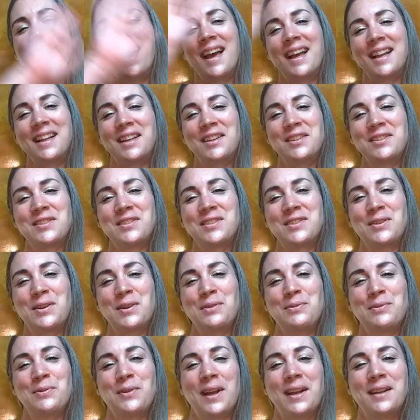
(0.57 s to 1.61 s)
Hello,
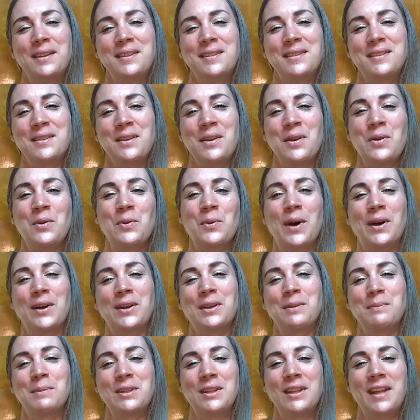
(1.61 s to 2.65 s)
Storm friends.
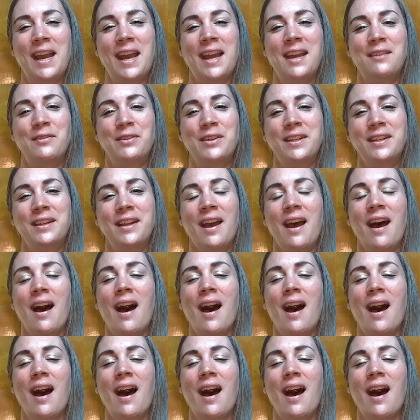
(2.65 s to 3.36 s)
Welcome to the Haven.